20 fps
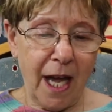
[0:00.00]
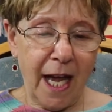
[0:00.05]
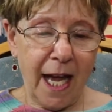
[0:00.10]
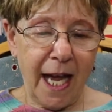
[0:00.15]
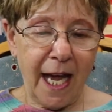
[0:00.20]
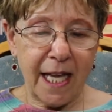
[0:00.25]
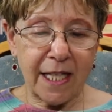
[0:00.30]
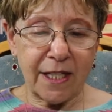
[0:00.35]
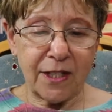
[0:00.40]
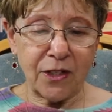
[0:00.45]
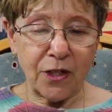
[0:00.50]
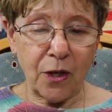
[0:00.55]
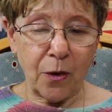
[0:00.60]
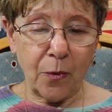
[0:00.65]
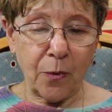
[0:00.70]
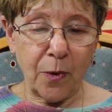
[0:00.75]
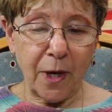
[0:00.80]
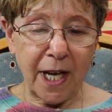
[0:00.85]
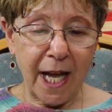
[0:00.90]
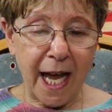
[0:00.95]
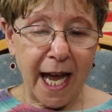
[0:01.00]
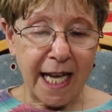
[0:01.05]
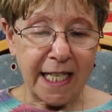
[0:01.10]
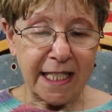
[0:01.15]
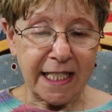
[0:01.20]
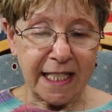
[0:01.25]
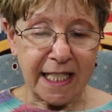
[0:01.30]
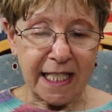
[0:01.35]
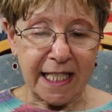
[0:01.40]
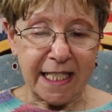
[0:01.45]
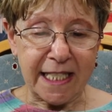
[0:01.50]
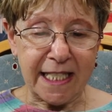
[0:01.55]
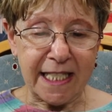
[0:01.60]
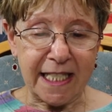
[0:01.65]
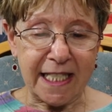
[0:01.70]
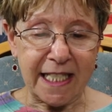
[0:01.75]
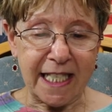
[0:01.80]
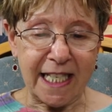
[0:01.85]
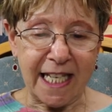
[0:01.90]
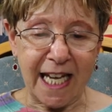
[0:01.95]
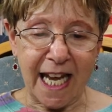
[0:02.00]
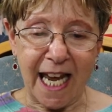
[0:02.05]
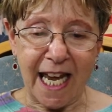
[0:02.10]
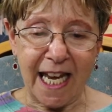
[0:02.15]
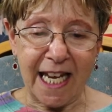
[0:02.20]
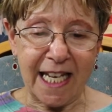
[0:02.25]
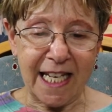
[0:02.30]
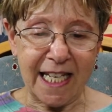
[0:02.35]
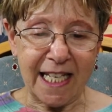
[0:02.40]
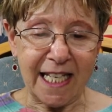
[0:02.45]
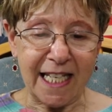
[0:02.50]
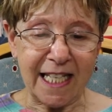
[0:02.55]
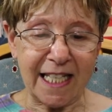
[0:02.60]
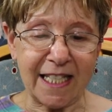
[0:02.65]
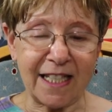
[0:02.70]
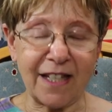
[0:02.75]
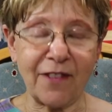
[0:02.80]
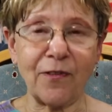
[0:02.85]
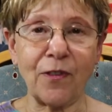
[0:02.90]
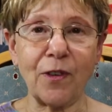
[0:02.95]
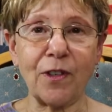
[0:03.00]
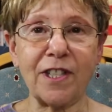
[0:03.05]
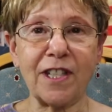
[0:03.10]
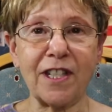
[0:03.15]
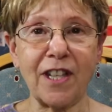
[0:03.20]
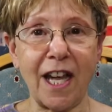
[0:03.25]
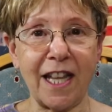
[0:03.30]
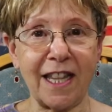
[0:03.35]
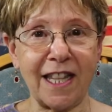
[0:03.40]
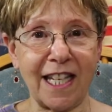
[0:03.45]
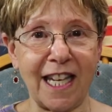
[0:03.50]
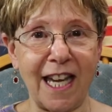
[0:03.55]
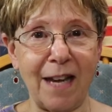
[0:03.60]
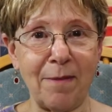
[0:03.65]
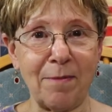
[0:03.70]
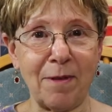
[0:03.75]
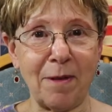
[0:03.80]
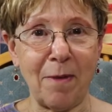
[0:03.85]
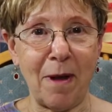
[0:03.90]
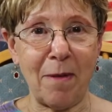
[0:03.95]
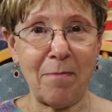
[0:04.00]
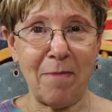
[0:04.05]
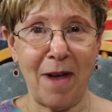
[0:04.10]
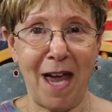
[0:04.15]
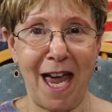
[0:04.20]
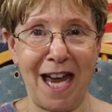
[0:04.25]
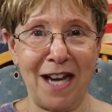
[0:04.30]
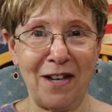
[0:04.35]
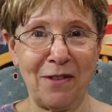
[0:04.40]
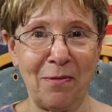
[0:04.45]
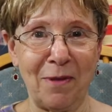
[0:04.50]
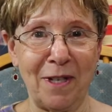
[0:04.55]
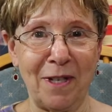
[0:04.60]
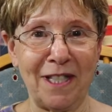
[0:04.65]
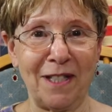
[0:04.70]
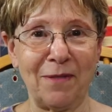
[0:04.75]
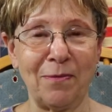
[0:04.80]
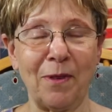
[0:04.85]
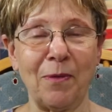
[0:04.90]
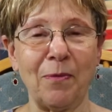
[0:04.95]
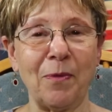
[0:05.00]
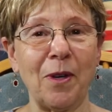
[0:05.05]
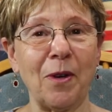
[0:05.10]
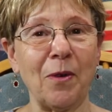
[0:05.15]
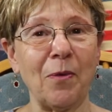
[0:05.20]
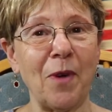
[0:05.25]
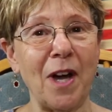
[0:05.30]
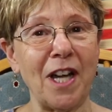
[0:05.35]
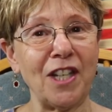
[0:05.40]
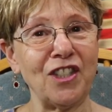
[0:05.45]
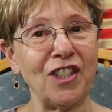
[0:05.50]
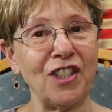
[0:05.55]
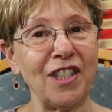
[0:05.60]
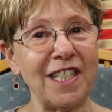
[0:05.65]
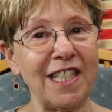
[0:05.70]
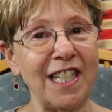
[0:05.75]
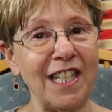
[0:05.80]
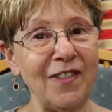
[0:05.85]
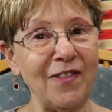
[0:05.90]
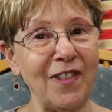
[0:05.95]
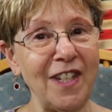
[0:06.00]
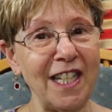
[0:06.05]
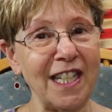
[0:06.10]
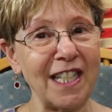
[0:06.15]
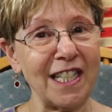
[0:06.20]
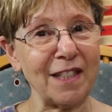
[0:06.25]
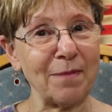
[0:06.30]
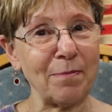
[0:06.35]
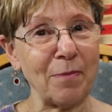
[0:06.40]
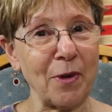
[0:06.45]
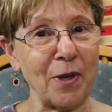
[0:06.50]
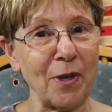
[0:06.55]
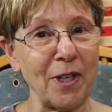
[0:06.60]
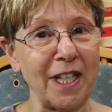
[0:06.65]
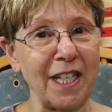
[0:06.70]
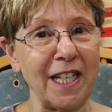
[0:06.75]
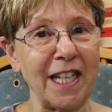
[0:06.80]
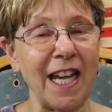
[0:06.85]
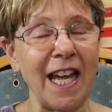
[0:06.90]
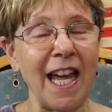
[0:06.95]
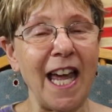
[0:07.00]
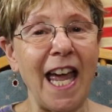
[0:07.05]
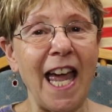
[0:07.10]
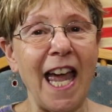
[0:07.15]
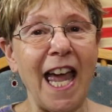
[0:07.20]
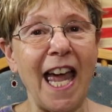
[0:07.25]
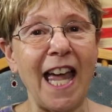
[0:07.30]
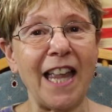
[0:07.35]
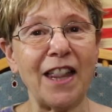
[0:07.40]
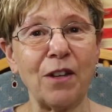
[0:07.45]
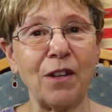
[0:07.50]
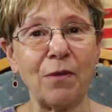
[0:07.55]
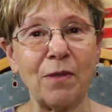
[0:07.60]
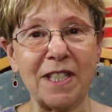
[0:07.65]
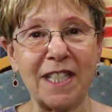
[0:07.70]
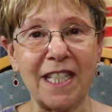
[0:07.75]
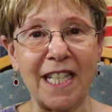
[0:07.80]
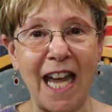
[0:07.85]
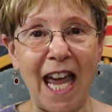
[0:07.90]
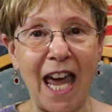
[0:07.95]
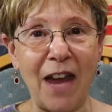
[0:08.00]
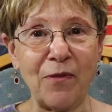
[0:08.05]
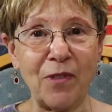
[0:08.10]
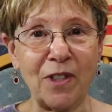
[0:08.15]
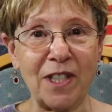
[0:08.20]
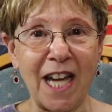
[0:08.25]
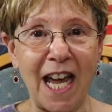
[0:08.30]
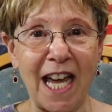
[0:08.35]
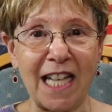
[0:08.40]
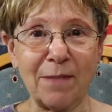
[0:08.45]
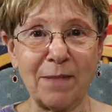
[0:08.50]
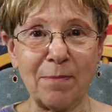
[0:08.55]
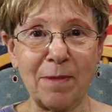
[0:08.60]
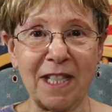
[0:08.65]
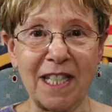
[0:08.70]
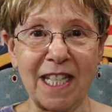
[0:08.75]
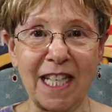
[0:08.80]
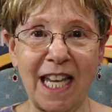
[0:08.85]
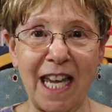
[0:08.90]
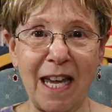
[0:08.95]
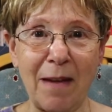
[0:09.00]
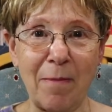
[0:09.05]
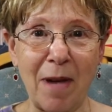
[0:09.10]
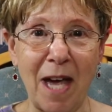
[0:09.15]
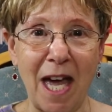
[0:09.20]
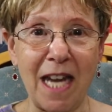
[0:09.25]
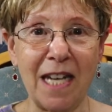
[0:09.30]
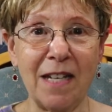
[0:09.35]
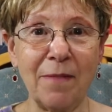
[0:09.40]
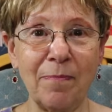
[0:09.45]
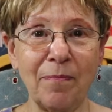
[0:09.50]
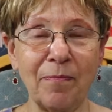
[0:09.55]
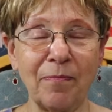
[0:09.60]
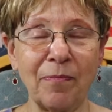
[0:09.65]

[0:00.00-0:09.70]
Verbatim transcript: And so what I did today, the first thought that came to my mind was when we were watching TV this morning and there was an advertisement that came on.